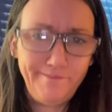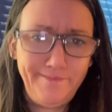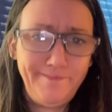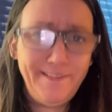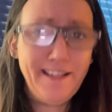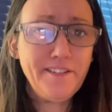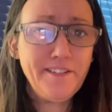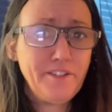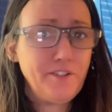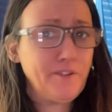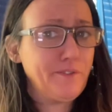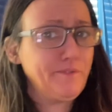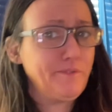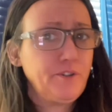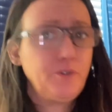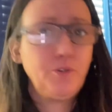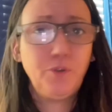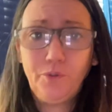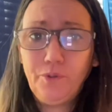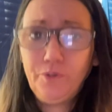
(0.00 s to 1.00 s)
that's a
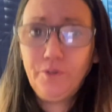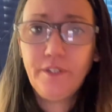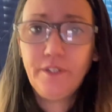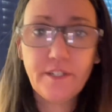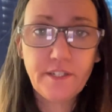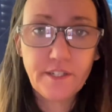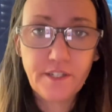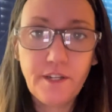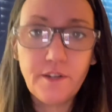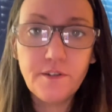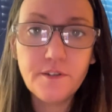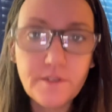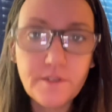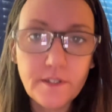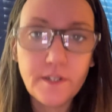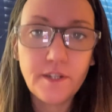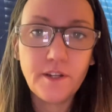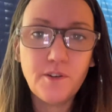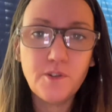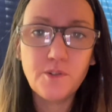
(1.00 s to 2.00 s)
cool excuse
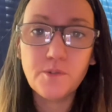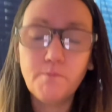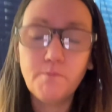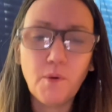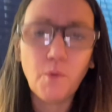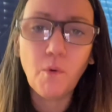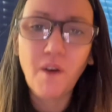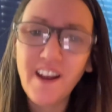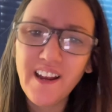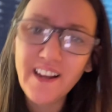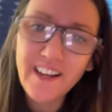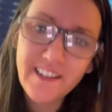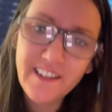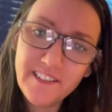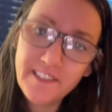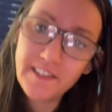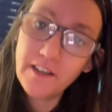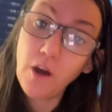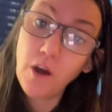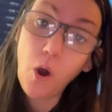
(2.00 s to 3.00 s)
to use, but why
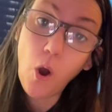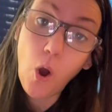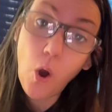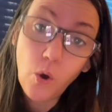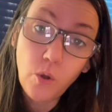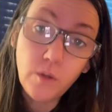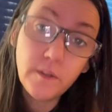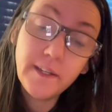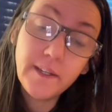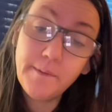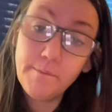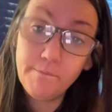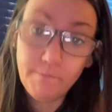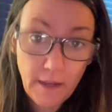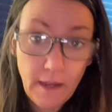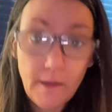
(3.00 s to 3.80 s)
in the holy